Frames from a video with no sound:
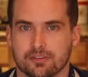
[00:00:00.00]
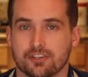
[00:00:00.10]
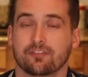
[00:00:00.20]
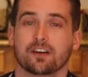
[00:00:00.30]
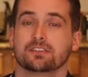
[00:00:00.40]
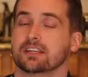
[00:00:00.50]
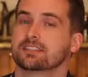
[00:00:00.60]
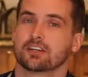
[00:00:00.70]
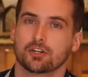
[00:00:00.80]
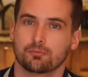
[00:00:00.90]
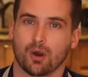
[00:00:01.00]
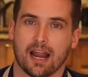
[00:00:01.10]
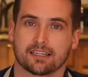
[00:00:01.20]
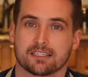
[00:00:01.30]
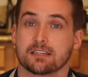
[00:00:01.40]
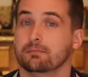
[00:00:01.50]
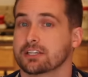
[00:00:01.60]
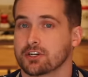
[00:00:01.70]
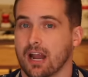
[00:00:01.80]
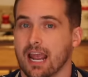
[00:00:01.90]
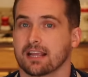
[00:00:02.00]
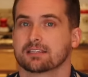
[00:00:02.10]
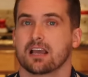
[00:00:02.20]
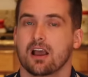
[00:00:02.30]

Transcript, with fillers: So first, it's a good practice to mix your eggs